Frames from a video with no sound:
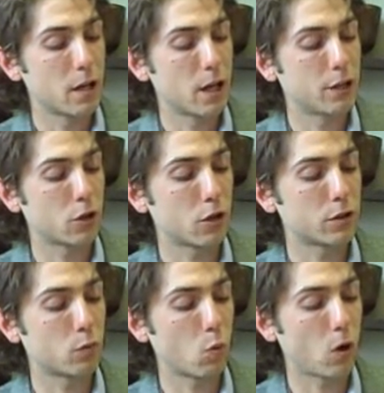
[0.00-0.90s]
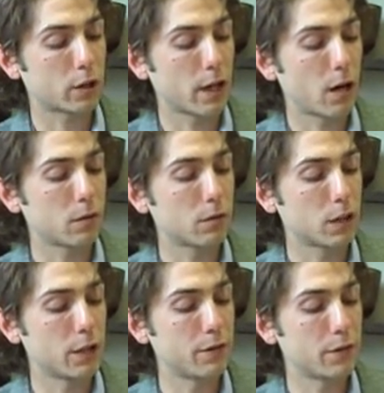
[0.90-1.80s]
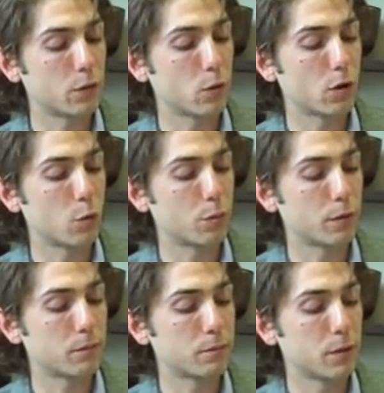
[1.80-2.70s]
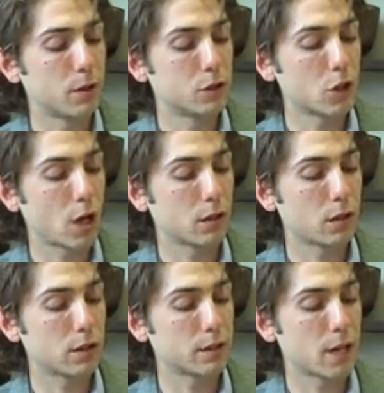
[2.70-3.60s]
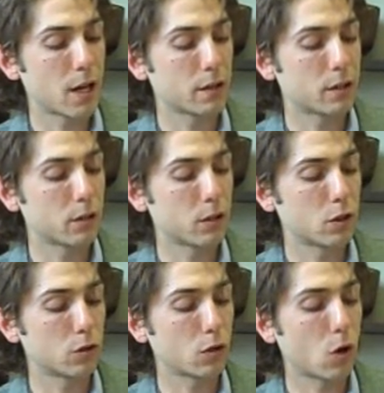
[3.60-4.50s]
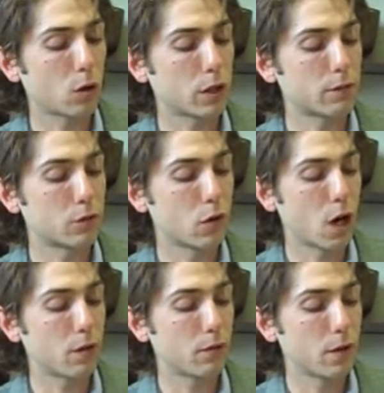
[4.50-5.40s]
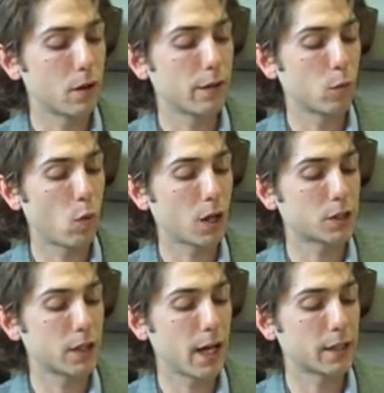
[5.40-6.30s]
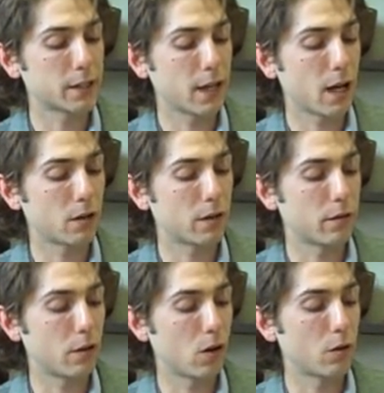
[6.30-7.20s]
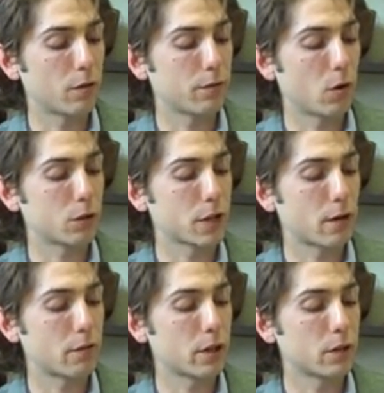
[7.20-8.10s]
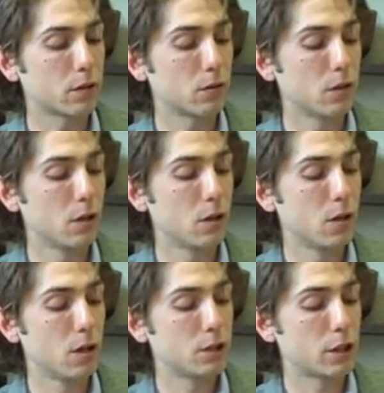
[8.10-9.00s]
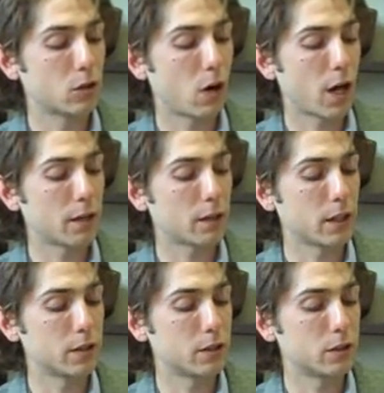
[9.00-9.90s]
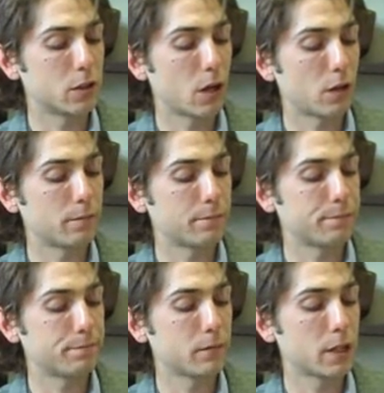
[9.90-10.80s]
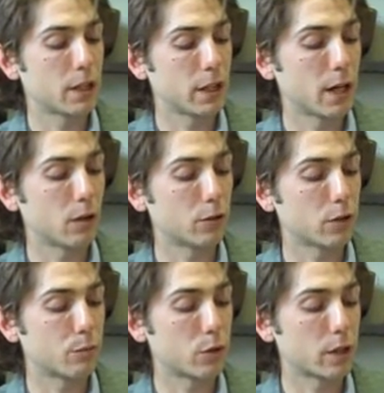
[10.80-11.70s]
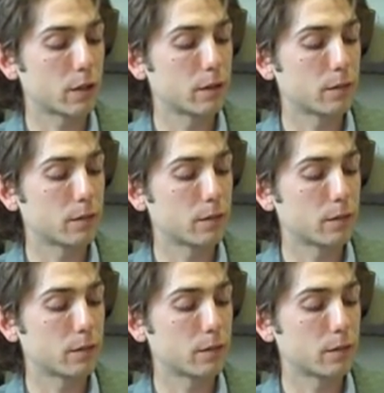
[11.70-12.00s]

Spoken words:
He turned and walked out, leaving the door open. John and Linda sat until they heard the car leave the drive. They watched it exit out on the far side of the hill. She cried and leaned into John. He held her and breathed.